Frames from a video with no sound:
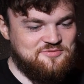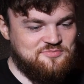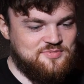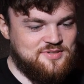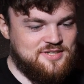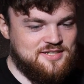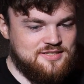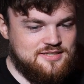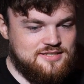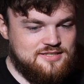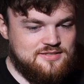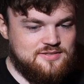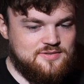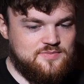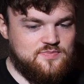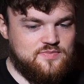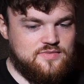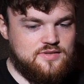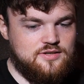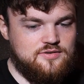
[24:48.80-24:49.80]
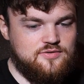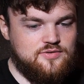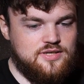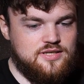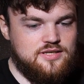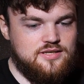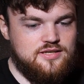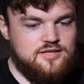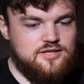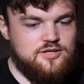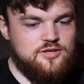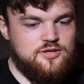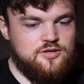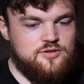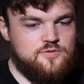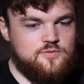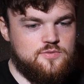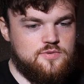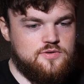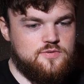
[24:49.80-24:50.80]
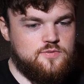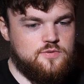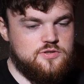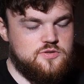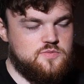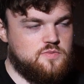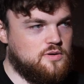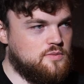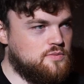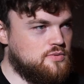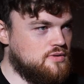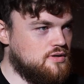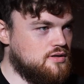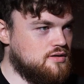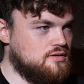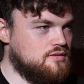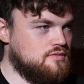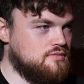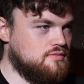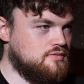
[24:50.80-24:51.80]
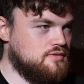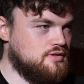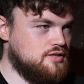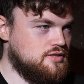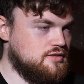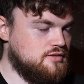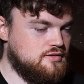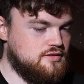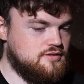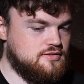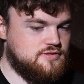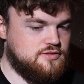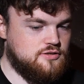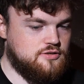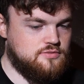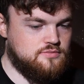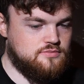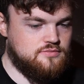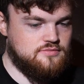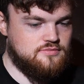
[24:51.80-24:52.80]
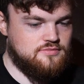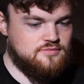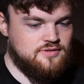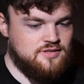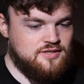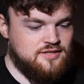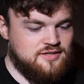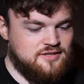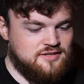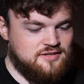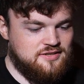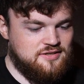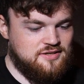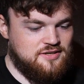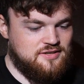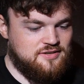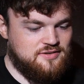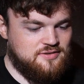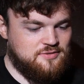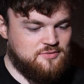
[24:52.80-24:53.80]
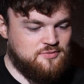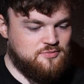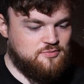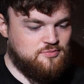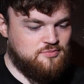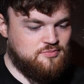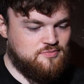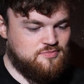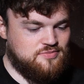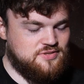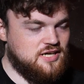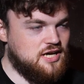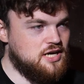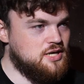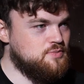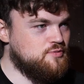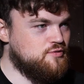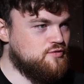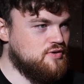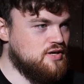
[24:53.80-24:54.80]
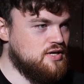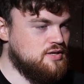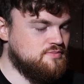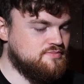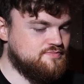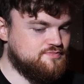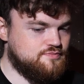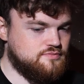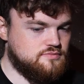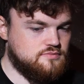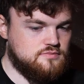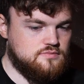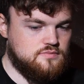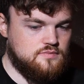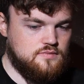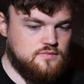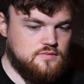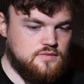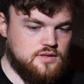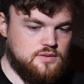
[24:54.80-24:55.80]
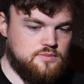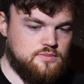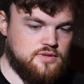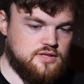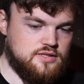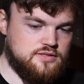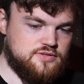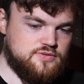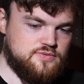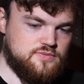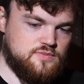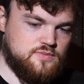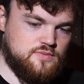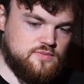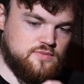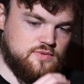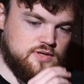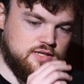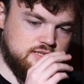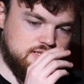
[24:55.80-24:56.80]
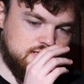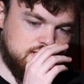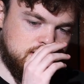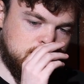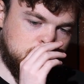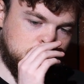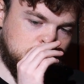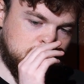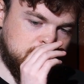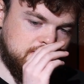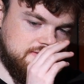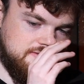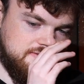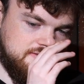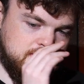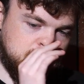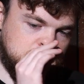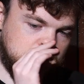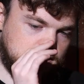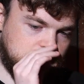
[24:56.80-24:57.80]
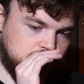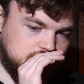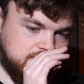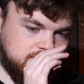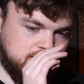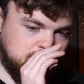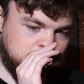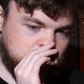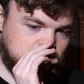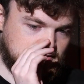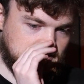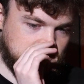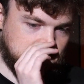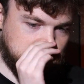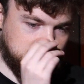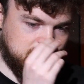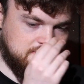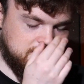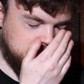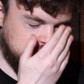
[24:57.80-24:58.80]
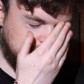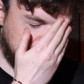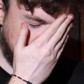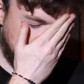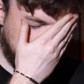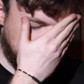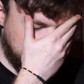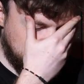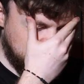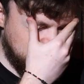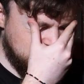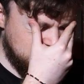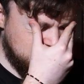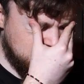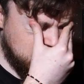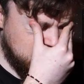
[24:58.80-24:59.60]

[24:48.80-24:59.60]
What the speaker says: But it was popular in some time frame, but right now I think it's